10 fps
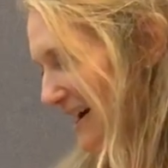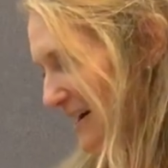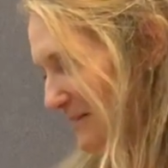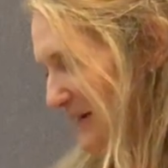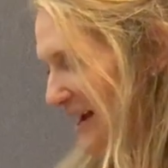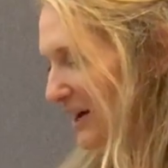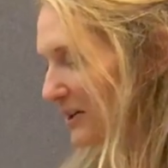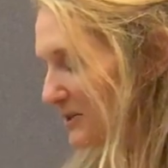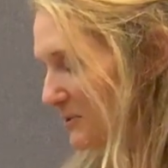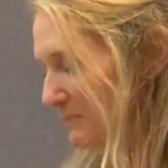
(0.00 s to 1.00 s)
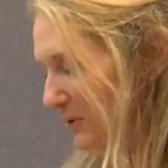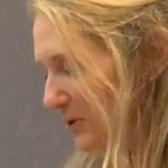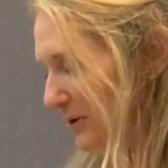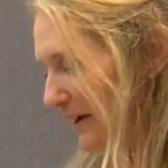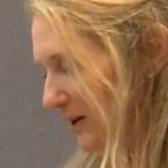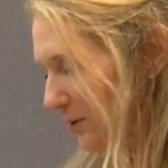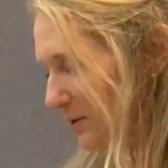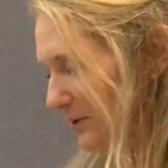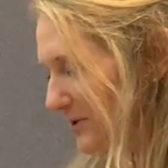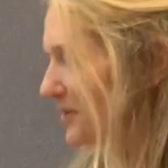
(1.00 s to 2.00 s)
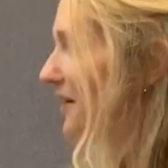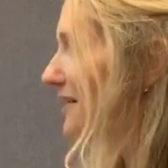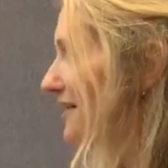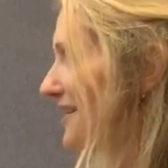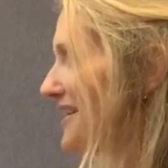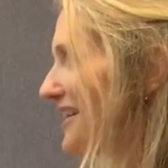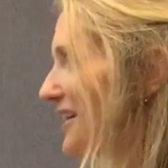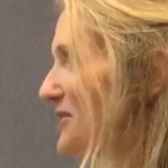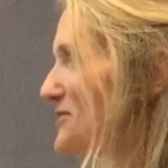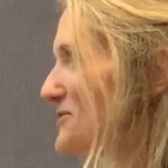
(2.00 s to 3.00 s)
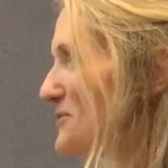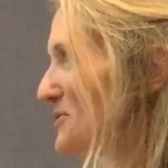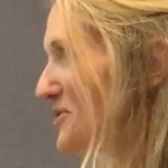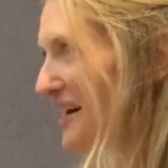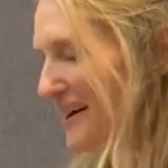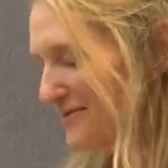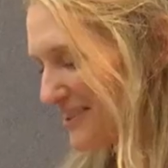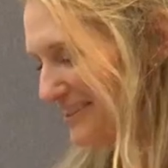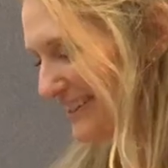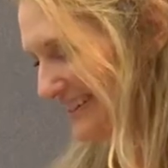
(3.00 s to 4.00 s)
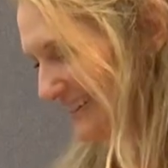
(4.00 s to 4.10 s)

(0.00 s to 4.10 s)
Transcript: I also implore my older daughter, a new driver,